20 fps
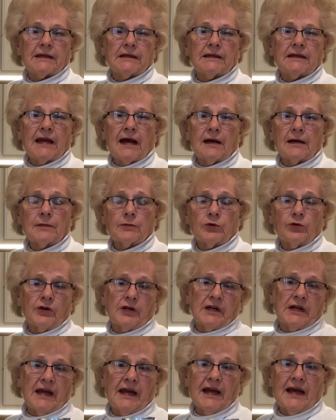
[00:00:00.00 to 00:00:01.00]
now I'm going
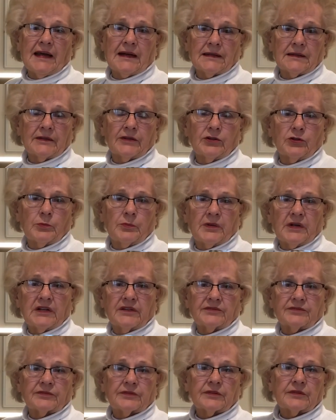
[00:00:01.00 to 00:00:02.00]
to add a little bit of
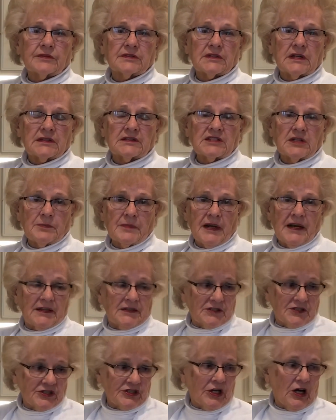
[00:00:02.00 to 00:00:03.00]
tomato
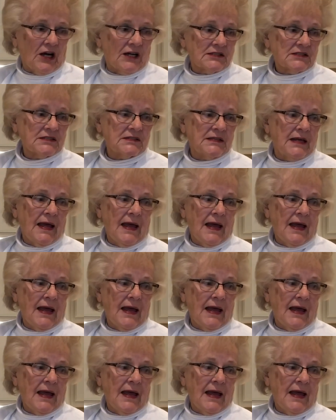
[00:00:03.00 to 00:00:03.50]
sauce.